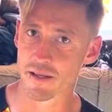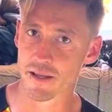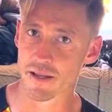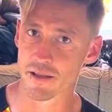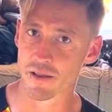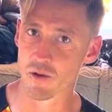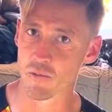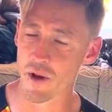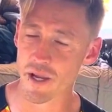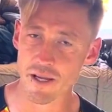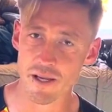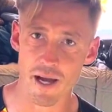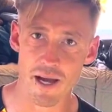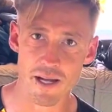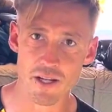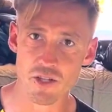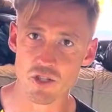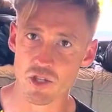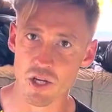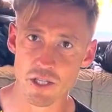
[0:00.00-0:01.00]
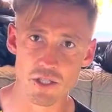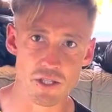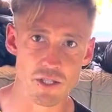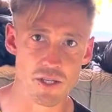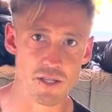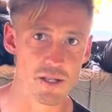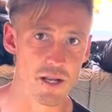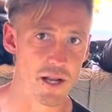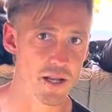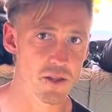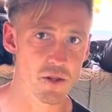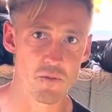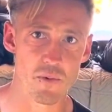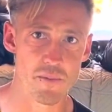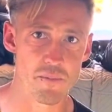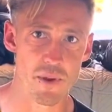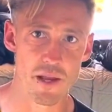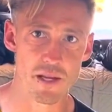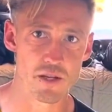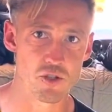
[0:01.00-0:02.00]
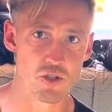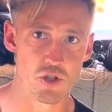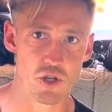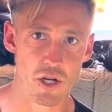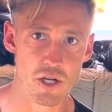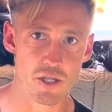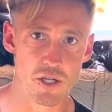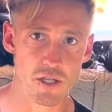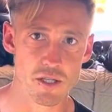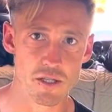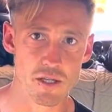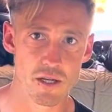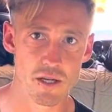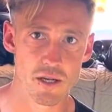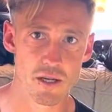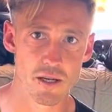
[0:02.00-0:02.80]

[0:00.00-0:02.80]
The way God judges is not the way man judges.